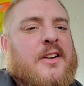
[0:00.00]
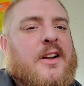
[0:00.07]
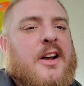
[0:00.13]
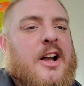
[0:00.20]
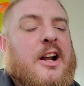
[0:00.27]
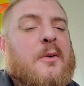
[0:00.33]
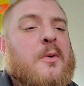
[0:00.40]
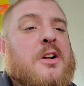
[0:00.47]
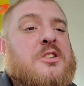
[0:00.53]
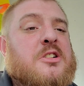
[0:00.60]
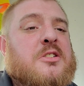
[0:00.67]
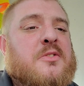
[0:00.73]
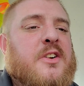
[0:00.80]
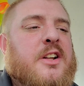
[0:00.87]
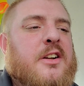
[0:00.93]
I gotta watch
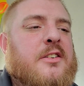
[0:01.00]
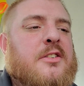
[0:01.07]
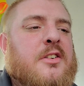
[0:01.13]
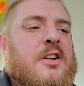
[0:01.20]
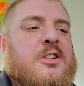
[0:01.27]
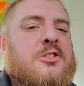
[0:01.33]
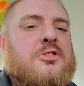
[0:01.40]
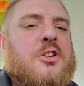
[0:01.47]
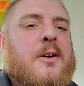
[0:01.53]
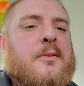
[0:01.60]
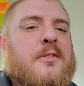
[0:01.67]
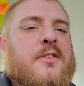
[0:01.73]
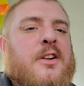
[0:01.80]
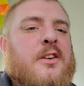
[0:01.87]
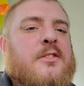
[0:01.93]
his video too. He just dropped
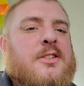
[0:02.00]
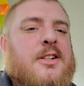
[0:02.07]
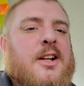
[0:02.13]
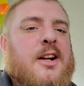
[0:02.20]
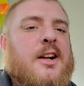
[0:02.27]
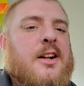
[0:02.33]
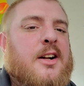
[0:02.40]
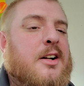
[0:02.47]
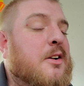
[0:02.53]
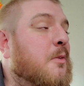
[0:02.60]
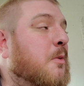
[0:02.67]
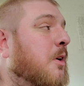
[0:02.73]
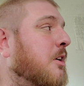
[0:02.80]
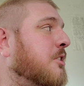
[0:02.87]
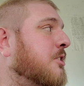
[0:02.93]
a video today and I gotta
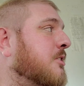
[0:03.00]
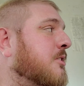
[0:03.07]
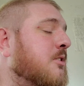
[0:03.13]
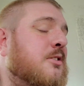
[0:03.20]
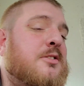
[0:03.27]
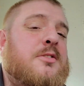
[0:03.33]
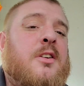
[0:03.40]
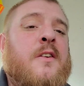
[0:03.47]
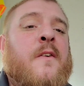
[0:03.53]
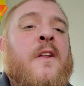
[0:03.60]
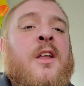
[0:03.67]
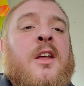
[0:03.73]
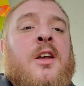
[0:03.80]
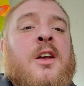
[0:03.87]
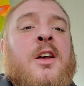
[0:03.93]
watch it.
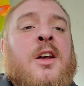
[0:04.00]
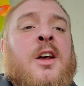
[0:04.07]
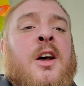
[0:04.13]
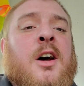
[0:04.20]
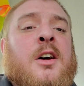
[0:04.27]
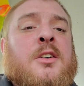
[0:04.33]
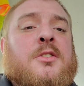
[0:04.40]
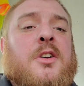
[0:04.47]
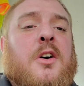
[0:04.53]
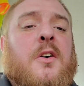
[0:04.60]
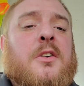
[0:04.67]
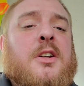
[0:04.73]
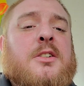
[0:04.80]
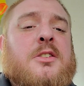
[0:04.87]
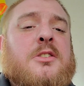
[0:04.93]

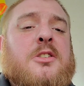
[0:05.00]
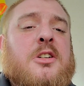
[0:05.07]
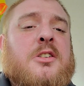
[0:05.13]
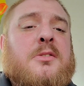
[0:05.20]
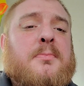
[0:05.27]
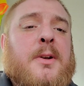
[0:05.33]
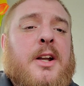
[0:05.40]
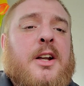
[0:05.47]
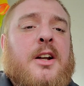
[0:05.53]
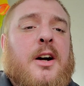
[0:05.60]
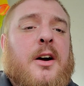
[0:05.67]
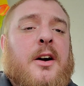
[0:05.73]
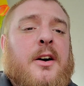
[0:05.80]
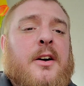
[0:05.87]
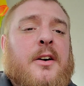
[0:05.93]
So this is just me.
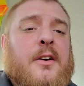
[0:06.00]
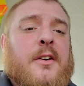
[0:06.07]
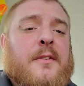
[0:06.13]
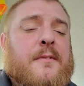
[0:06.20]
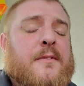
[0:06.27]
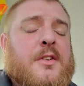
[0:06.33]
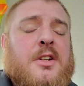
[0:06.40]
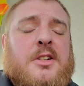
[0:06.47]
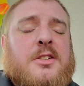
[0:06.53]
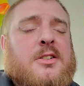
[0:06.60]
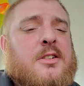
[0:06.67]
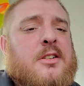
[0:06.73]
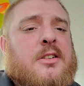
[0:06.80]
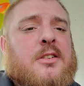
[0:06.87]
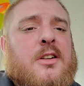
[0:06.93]
I um,
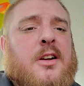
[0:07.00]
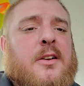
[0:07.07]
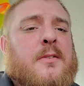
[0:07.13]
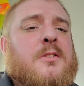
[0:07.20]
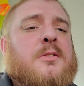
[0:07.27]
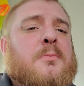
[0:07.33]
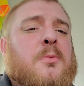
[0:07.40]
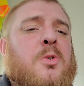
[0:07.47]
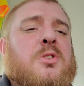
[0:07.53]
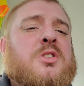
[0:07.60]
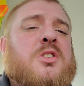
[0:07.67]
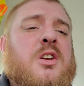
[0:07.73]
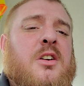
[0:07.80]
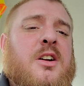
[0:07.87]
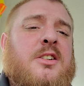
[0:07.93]
just uh, it was a more
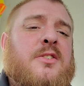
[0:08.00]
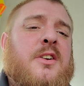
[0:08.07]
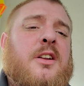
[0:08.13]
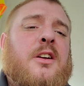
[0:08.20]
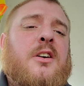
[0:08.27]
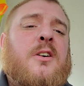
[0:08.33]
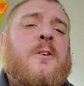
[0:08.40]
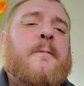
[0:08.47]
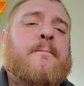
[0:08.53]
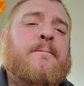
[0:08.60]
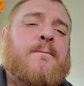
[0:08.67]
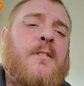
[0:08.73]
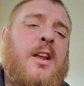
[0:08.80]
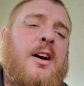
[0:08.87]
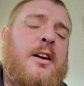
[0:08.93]
serious video.
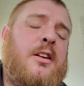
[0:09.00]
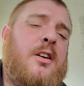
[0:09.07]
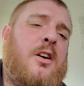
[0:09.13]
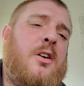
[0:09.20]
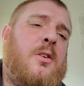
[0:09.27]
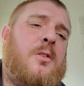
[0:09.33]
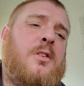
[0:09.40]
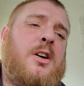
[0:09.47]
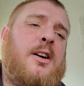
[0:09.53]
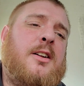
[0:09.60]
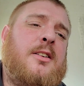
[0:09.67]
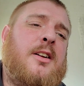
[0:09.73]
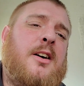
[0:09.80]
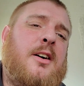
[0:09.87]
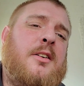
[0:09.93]
I know I,
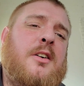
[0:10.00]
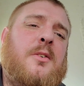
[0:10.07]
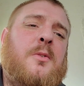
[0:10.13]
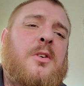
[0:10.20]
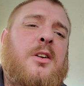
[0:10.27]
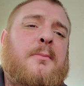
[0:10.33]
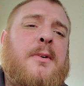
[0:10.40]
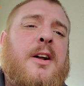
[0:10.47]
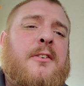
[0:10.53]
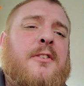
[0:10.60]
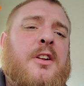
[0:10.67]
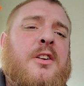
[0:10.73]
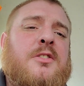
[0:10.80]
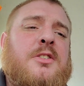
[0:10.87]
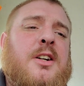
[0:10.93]
I don't want to make
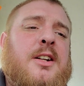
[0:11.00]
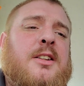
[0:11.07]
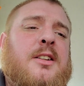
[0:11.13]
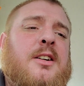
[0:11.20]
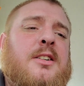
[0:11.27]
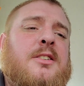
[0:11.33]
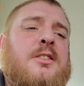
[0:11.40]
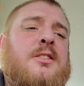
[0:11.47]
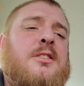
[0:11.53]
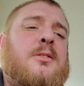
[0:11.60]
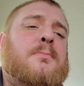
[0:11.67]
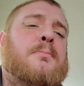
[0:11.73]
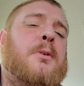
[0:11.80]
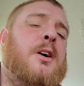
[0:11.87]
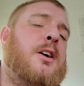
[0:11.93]
videos like this,
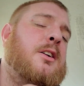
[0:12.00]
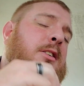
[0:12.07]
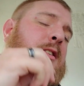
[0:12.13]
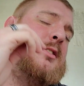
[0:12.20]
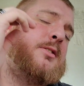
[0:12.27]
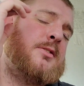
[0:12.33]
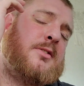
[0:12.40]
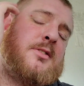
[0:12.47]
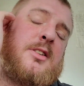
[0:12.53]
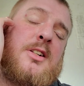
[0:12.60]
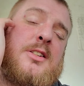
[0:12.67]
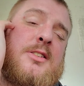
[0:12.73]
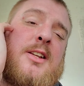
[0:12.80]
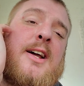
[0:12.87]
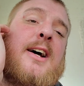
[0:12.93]
but
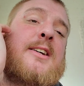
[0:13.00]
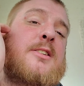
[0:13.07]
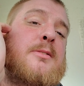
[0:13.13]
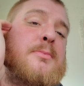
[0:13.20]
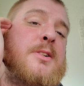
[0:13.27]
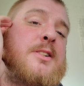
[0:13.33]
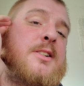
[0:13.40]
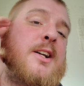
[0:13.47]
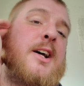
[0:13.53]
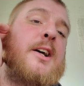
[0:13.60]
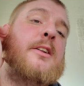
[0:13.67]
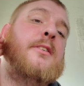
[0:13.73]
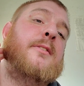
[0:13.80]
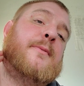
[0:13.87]
this has to be said.